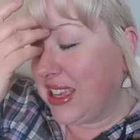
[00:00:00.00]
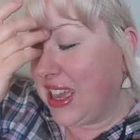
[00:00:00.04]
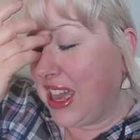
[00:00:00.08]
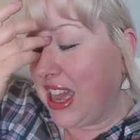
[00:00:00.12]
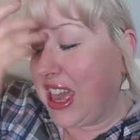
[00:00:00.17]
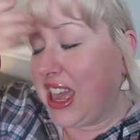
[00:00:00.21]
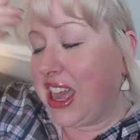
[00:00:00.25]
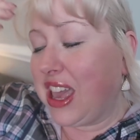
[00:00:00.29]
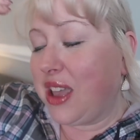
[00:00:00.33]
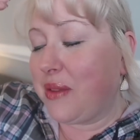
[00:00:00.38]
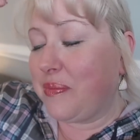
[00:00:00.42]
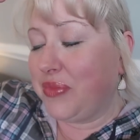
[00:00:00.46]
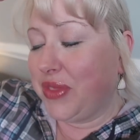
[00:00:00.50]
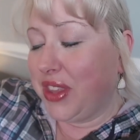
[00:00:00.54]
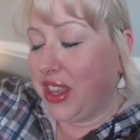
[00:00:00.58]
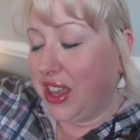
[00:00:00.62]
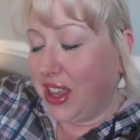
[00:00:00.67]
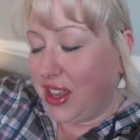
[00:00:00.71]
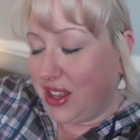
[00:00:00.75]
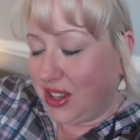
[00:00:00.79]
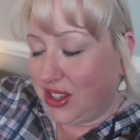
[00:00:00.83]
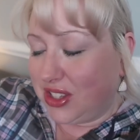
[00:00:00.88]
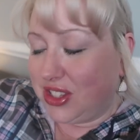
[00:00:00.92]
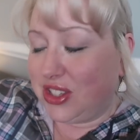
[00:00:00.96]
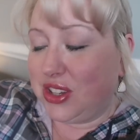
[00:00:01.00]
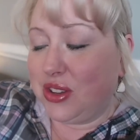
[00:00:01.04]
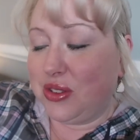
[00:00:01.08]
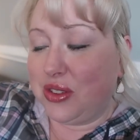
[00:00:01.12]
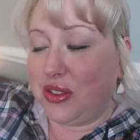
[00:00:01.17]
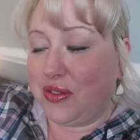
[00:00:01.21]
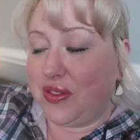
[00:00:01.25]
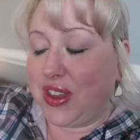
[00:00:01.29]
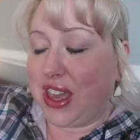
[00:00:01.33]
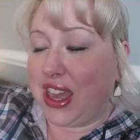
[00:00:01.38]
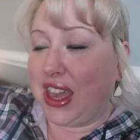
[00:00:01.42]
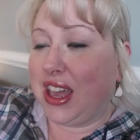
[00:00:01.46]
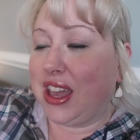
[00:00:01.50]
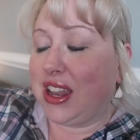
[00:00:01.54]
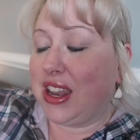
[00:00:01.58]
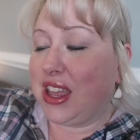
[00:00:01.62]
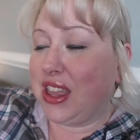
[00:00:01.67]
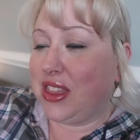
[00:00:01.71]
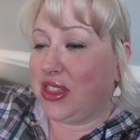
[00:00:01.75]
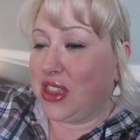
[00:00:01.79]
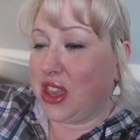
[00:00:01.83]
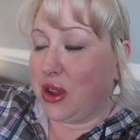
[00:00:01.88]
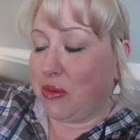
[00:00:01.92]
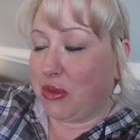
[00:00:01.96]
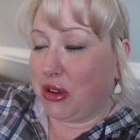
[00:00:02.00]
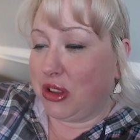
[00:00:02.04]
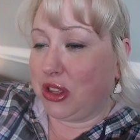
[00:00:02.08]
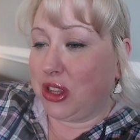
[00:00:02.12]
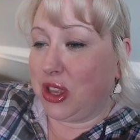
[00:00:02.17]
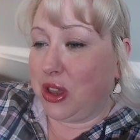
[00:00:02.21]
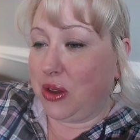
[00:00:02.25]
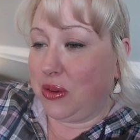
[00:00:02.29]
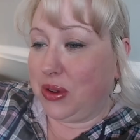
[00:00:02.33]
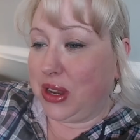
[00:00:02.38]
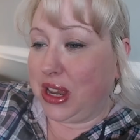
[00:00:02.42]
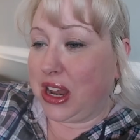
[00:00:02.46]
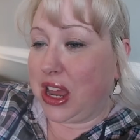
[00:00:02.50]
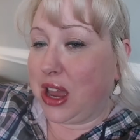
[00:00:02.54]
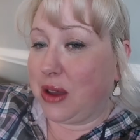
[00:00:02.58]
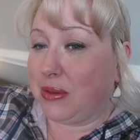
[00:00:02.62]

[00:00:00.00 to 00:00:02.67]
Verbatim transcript: came to the van and they were loading,